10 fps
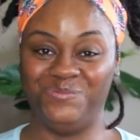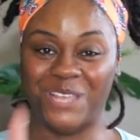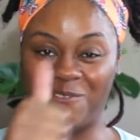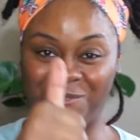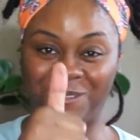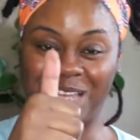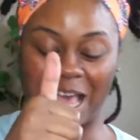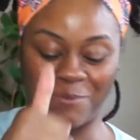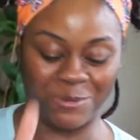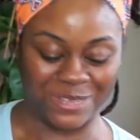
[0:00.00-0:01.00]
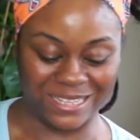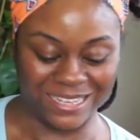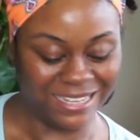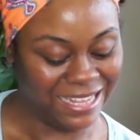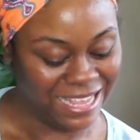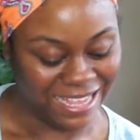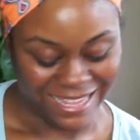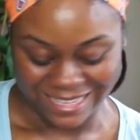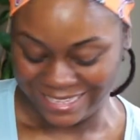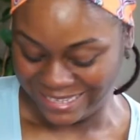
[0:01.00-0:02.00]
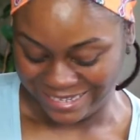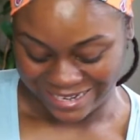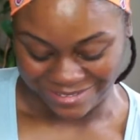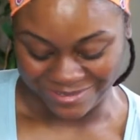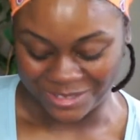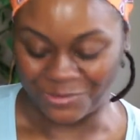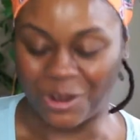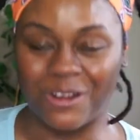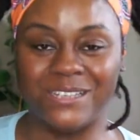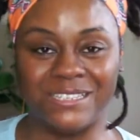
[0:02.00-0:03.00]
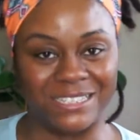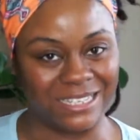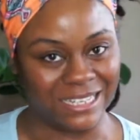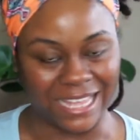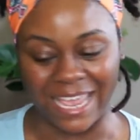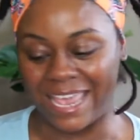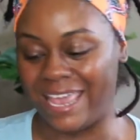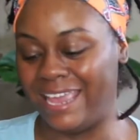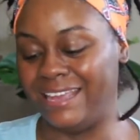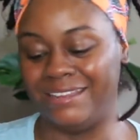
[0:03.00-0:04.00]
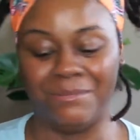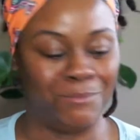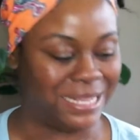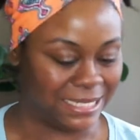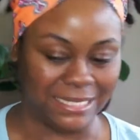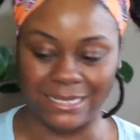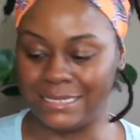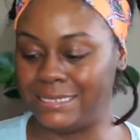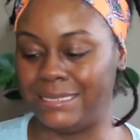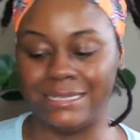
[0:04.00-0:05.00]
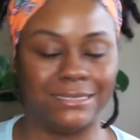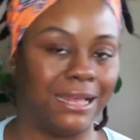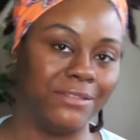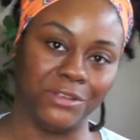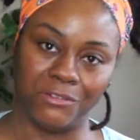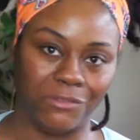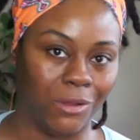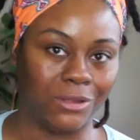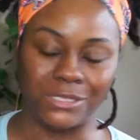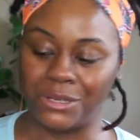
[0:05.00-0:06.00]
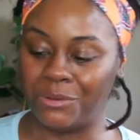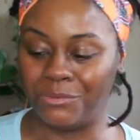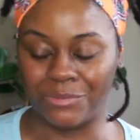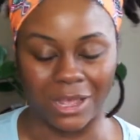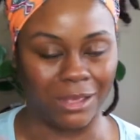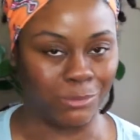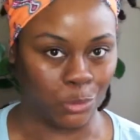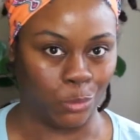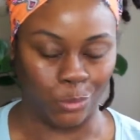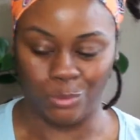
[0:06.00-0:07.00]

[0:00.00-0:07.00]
Definitely happy with it. As far as the delay and the messiness, that's not their fault, so I'm cool.